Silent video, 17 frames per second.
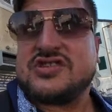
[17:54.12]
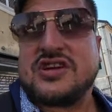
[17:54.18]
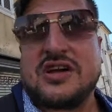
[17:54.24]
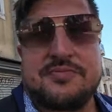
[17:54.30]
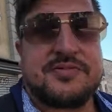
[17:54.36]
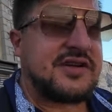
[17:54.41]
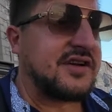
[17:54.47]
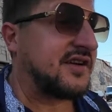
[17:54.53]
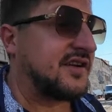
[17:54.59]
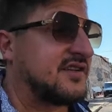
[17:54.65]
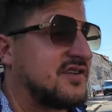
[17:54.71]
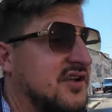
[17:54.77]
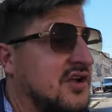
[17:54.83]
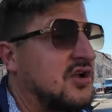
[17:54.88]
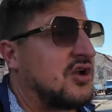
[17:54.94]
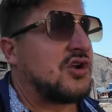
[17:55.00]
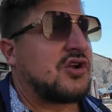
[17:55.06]
shop here in
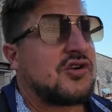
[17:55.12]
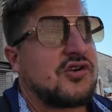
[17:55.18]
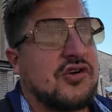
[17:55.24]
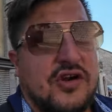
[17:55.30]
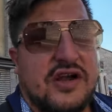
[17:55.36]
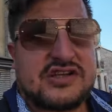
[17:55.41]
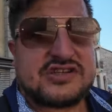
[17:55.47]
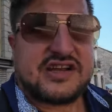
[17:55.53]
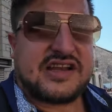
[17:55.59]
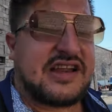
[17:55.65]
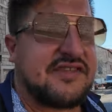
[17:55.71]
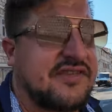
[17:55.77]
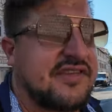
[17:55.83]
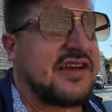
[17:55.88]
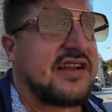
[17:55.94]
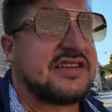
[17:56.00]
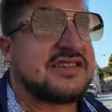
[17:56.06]
Croatia. I
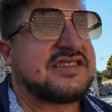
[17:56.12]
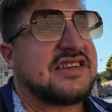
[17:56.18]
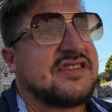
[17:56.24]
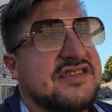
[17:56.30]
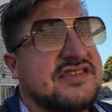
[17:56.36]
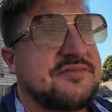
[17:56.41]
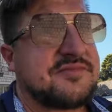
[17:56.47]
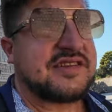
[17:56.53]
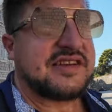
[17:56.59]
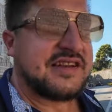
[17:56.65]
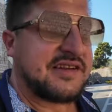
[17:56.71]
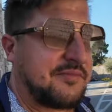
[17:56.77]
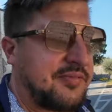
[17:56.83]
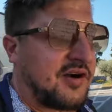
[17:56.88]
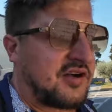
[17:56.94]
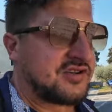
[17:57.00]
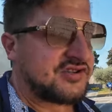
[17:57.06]
never thought I'd sell something in
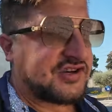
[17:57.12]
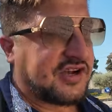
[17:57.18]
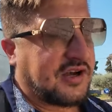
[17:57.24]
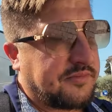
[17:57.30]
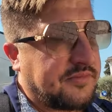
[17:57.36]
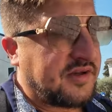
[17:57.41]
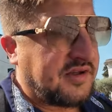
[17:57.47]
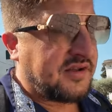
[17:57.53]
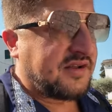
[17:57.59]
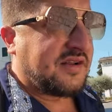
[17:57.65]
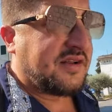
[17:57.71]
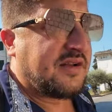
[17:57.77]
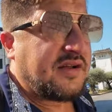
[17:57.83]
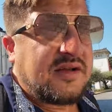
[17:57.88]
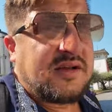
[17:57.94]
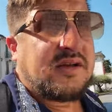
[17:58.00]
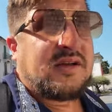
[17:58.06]
a pawn shop.
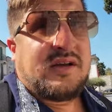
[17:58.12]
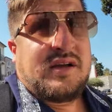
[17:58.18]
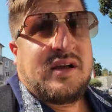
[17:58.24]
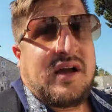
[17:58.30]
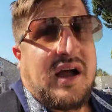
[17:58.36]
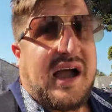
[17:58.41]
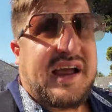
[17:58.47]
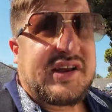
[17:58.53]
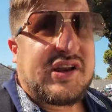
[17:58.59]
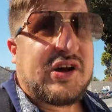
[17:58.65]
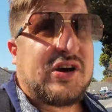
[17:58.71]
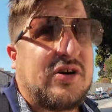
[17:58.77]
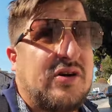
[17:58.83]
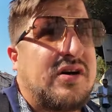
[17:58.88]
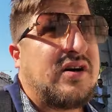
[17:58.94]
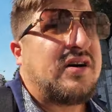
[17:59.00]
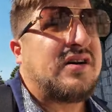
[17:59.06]
I
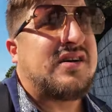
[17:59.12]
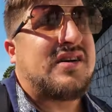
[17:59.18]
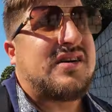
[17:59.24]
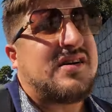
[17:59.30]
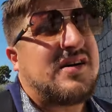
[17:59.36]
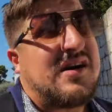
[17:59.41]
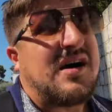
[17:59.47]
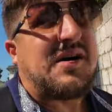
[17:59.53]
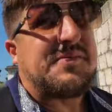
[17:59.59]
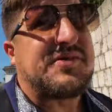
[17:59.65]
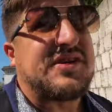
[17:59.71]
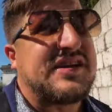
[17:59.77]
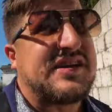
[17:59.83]
know I'm